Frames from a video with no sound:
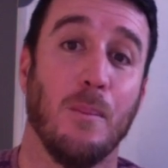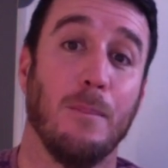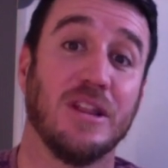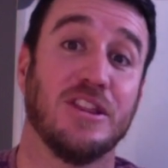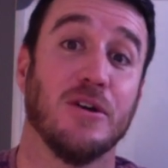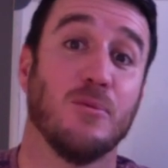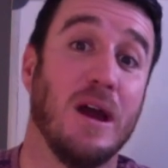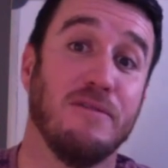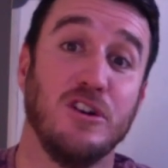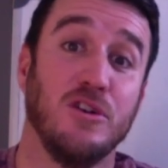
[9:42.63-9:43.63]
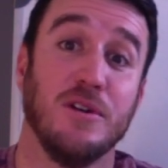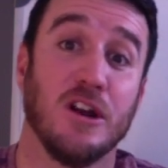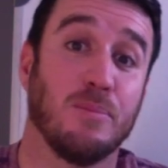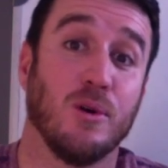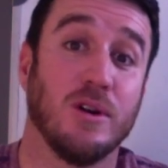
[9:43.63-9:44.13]
But their revenue and
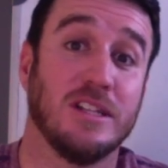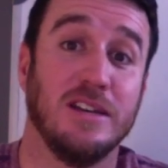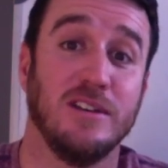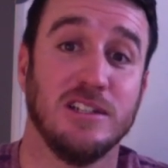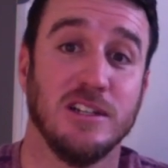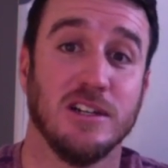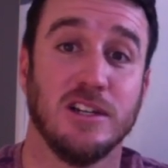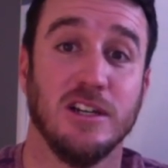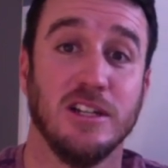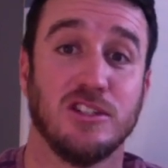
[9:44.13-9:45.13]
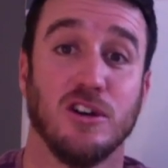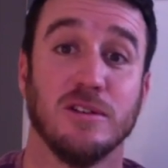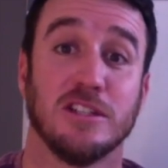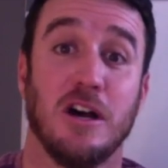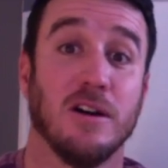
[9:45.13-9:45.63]
their productivities look good, so
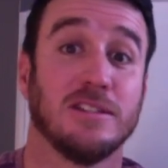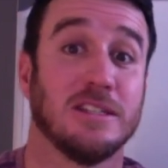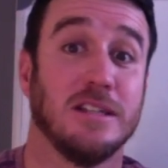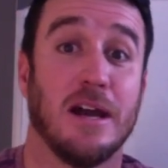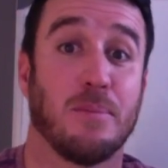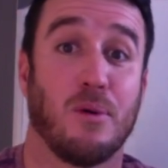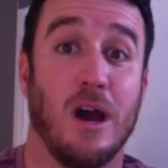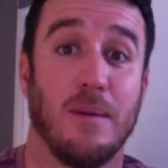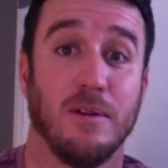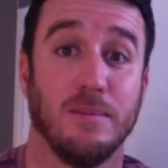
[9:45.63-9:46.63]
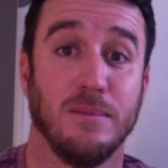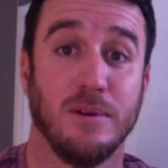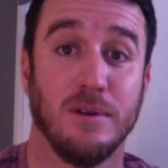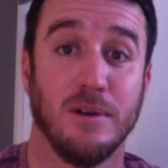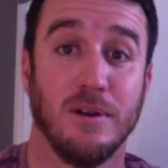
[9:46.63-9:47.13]
as long as it's not a problem,
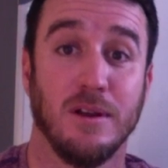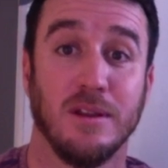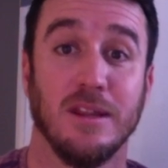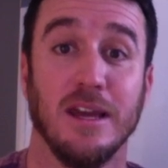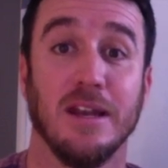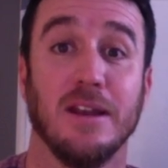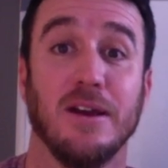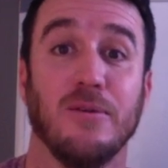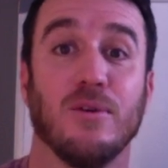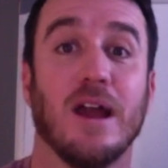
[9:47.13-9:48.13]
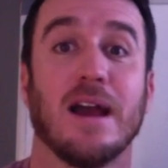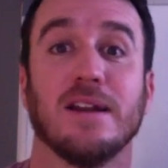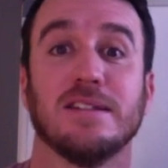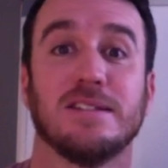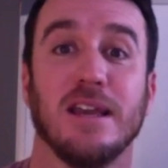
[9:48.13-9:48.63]
then we're not going
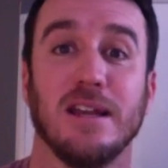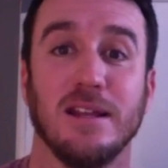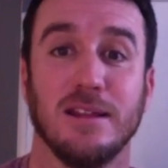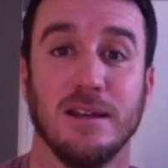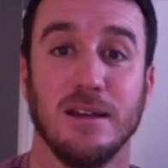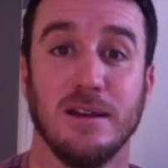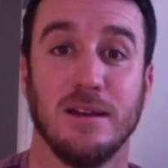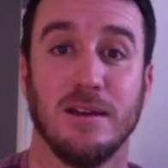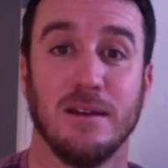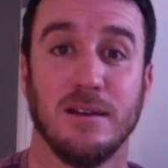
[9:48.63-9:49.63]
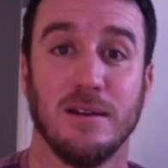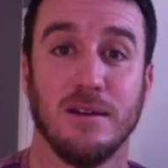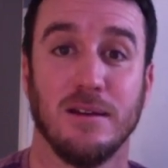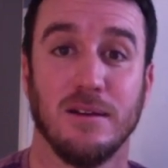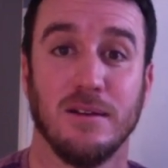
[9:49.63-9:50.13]
to say anything.
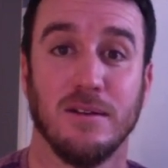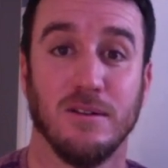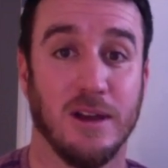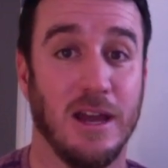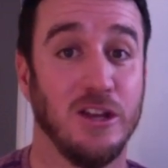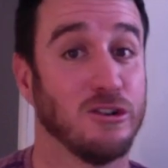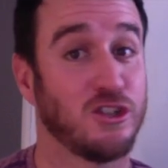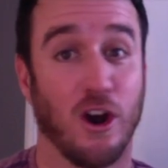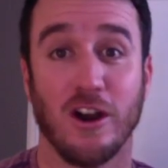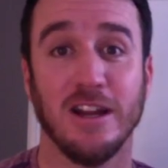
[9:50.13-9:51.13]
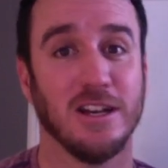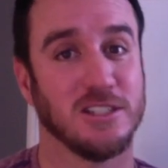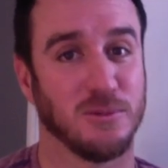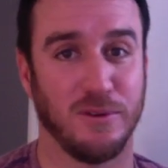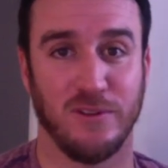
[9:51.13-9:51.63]
Okay? Your charting
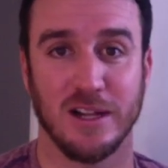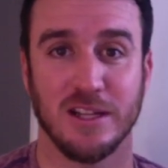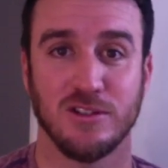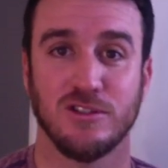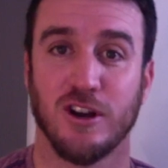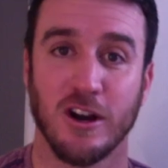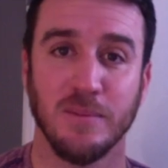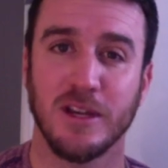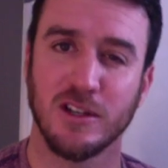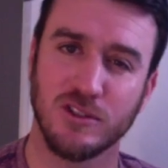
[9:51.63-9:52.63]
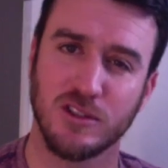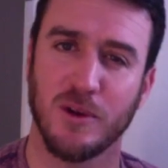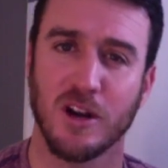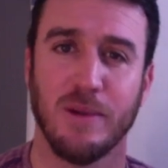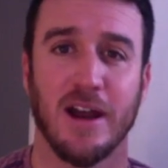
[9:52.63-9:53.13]
doesn't reflect that you're charting because you're
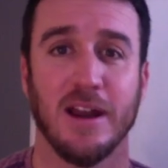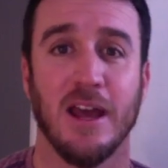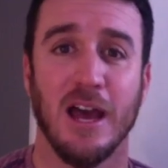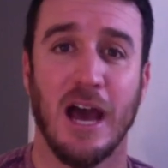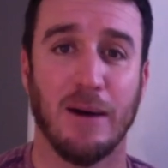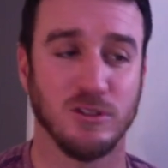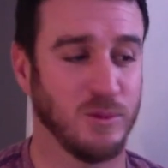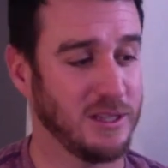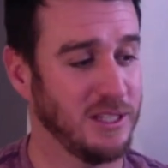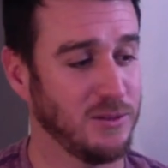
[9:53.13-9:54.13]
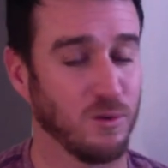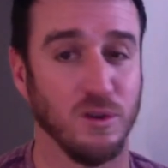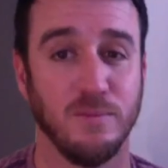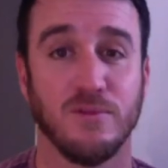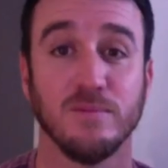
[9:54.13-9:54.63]
smart about it. I was with this
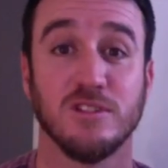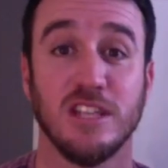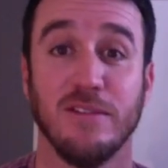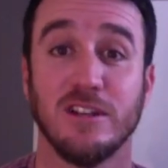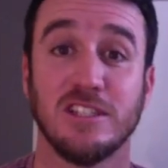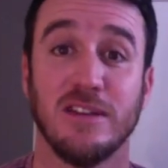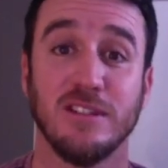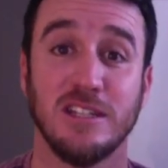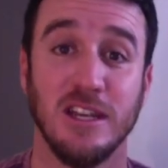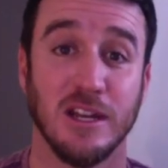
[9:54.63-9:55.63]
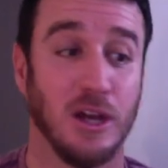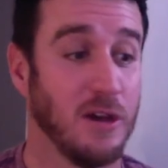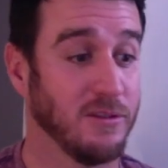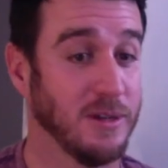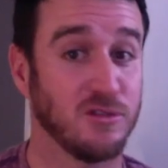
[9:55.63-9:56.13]
room from 7 to 7:10,
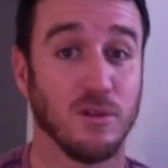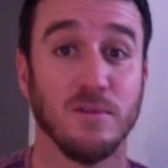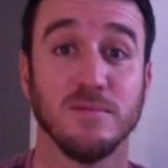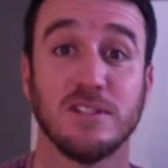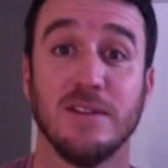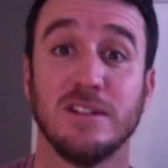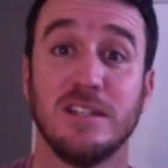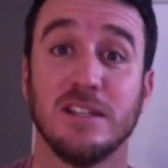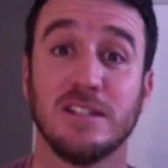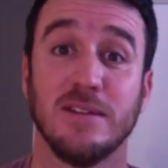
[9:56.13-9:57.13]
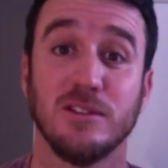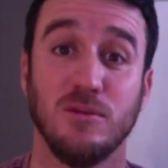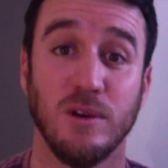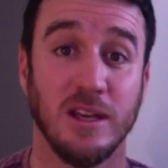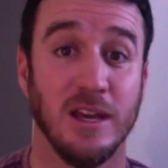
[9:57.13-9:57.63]
from this room from 7:10 to
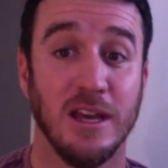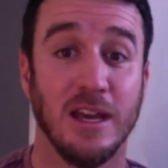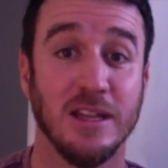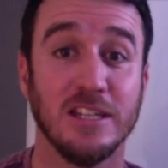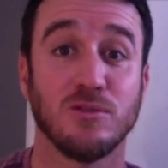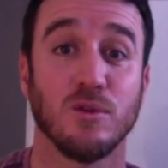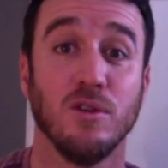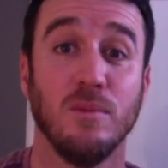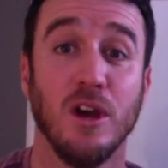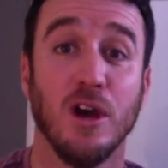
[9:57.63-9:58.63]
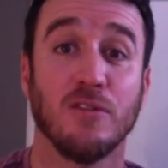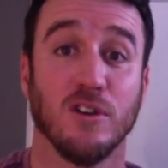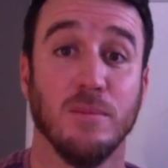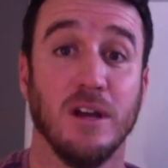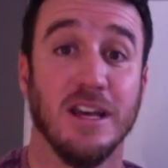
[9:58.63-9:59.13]
7:20, in this room
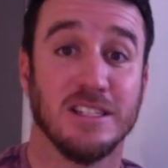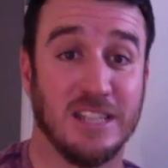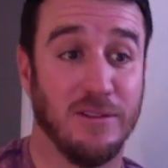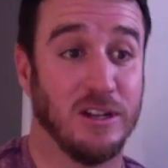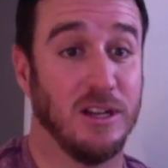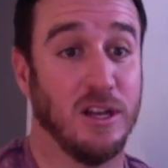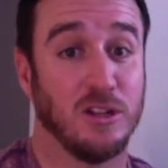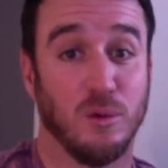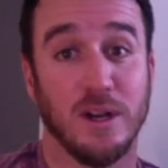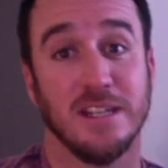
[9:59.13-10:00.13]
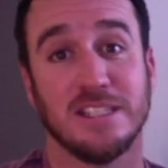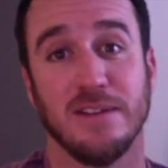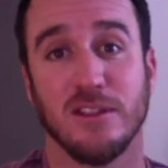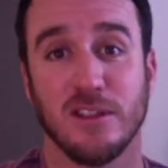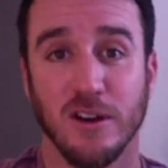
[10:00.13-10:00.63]
from 7:20 to
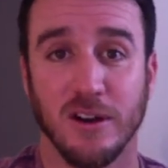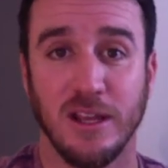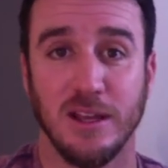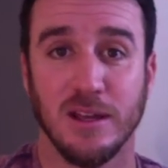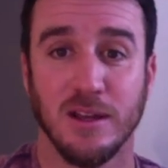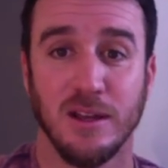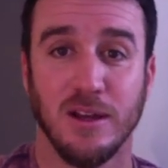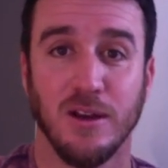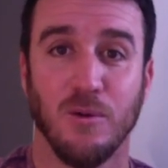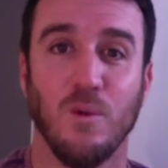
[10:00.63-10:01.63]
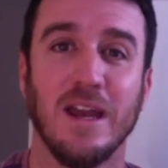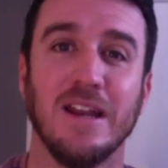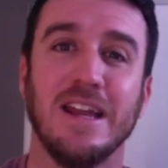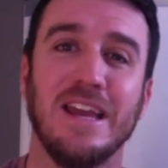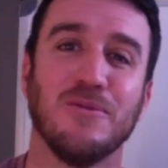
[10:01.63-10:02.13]
7:30.
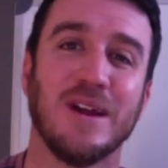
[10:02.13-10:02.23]
When in